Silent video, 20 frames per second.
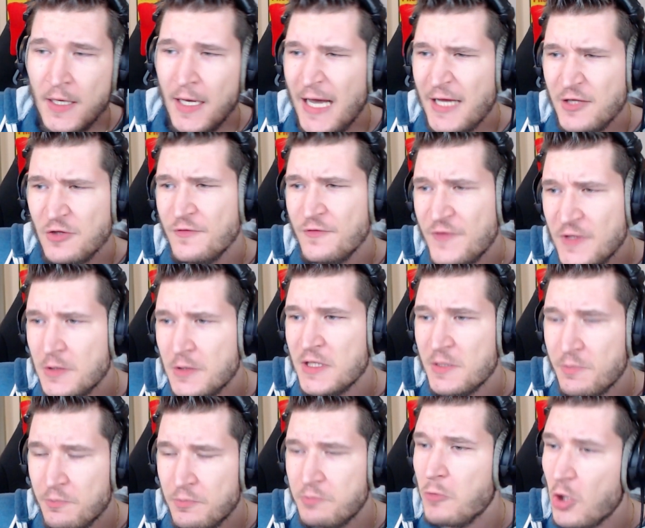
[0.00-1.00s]
I do feel a
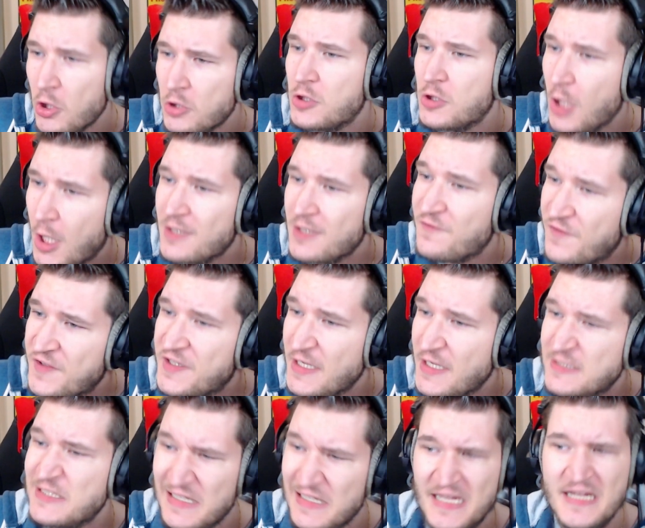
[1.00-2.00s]
little more
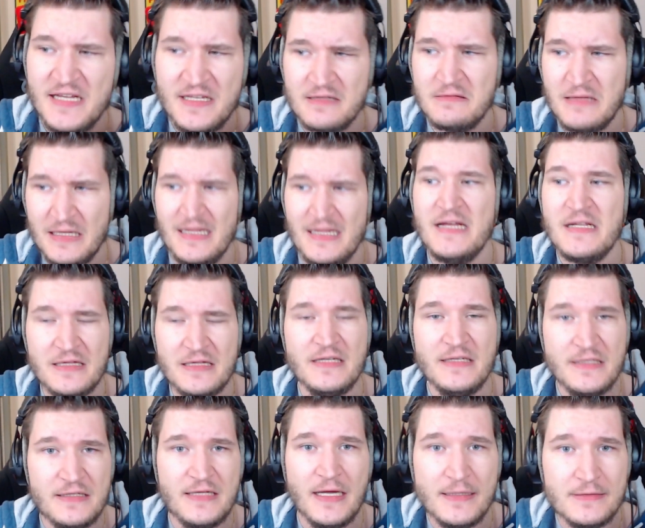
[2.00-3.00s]
confident
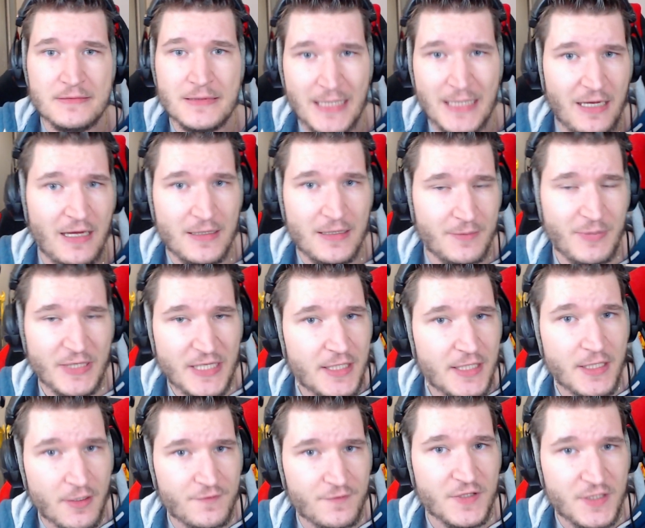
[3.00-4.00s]
lately than at the
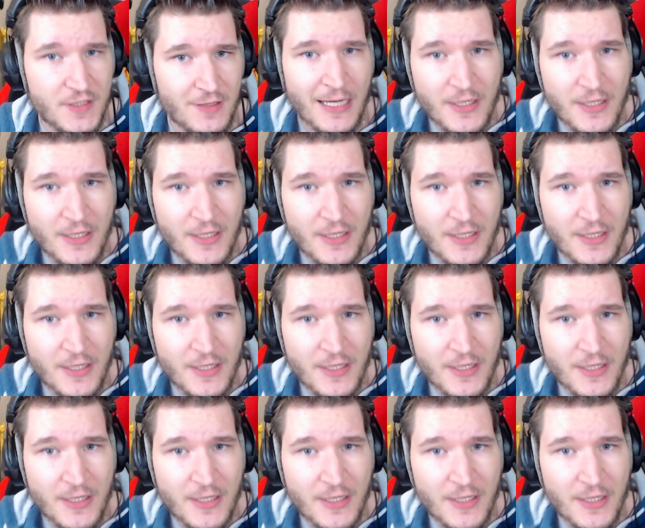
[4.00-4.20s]
beginning of the year.